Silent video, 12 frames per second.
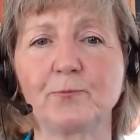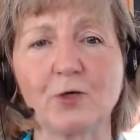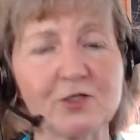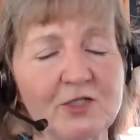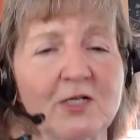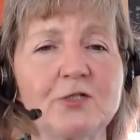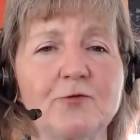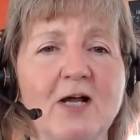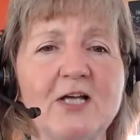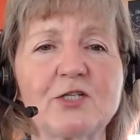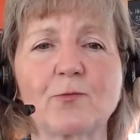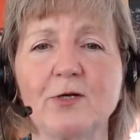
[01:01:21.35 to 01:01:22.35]
prison
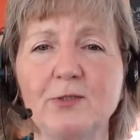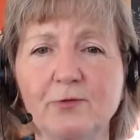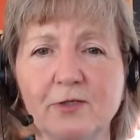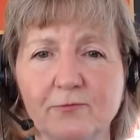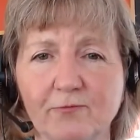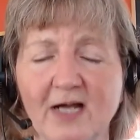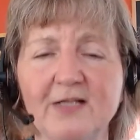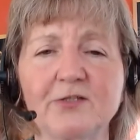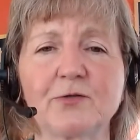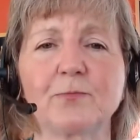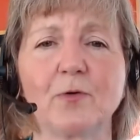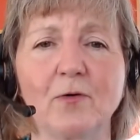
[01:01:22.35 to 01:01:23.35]
address where you can write
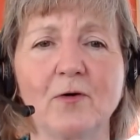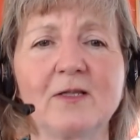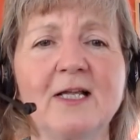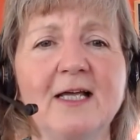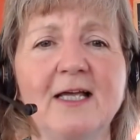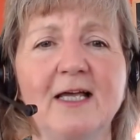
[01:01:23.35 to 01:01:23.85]
to Paul.